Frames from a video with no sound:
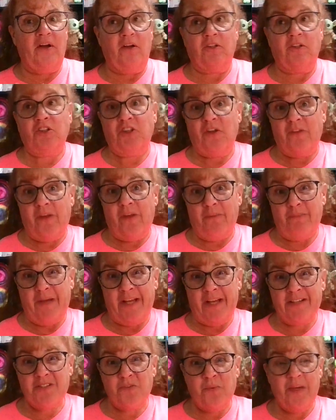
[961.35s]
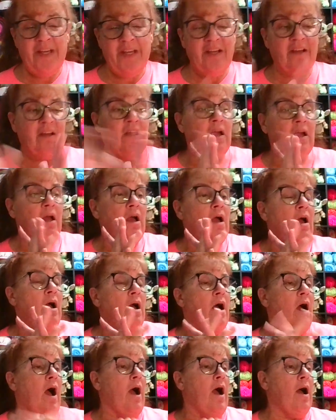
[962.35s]
I'll show them next week.
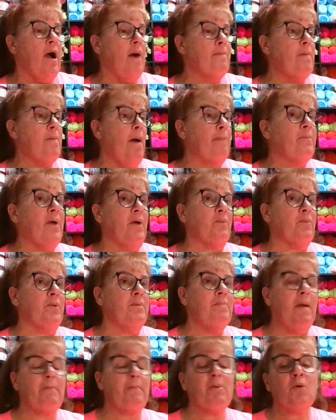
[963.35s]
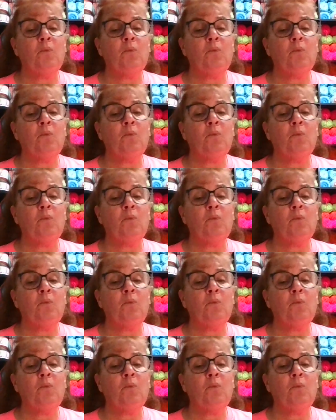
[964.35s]
But remember